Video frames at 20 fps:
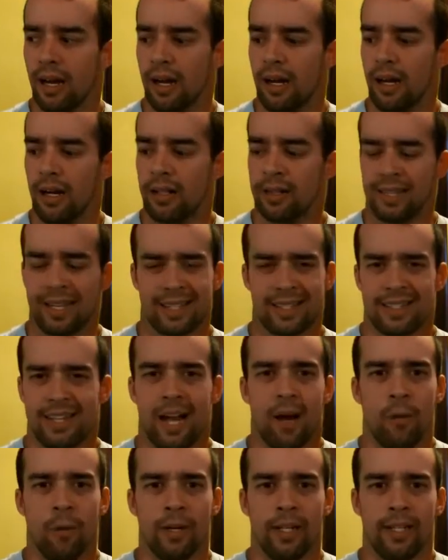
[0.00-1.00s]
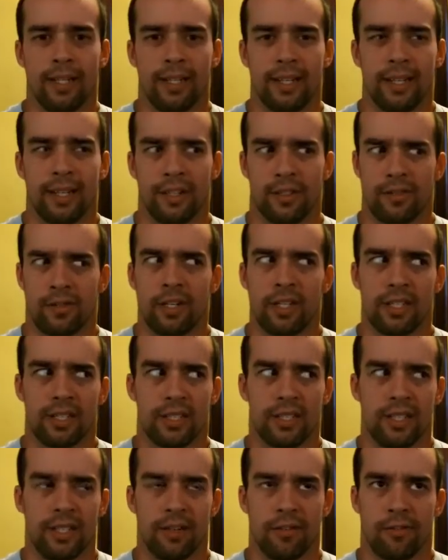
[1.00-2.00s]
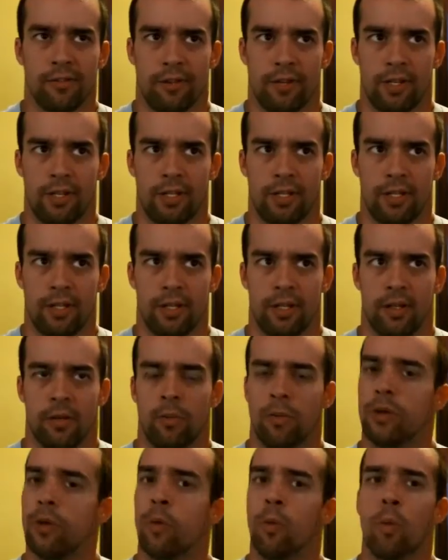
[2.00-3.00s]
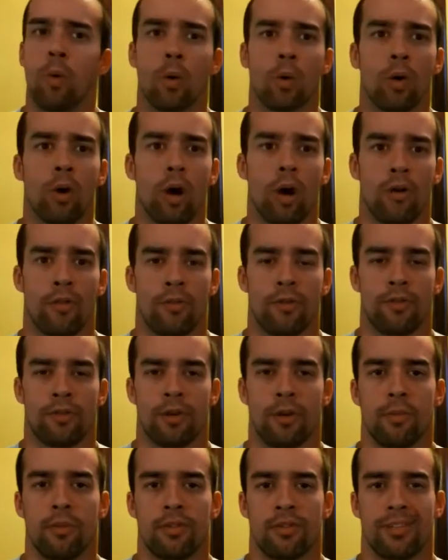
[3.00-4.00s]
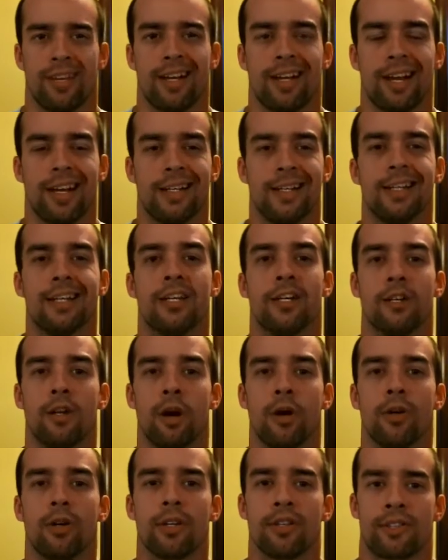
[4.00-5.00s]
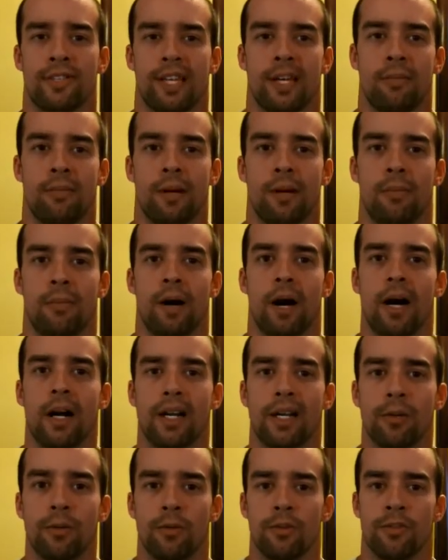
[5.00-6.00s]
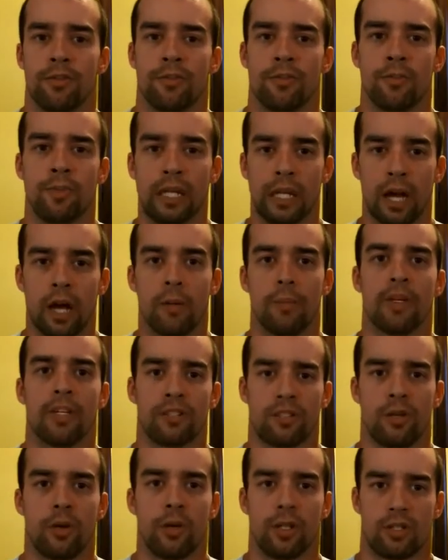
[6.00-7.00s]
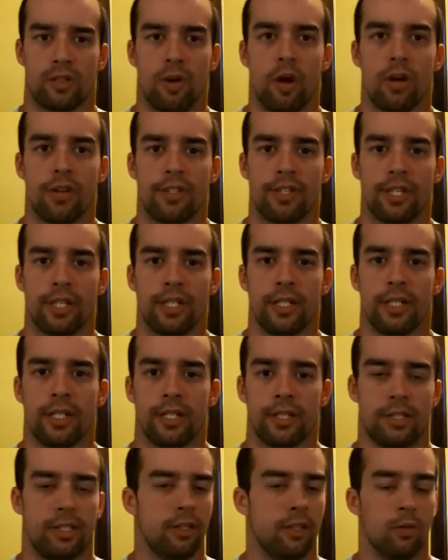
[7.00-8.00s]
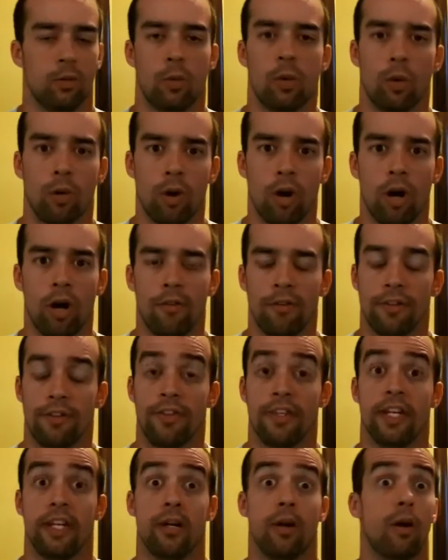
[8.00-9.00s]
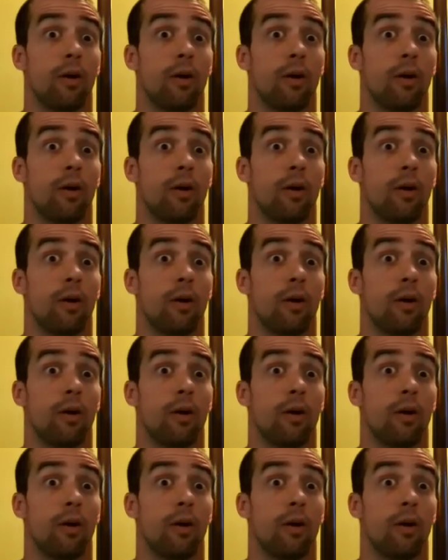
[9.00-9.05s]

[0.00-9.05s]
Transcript: That's not what it did. It's very different. When it wore off, it was almost like I didn't notice that my body was becoming so exhausted until it wore off, and then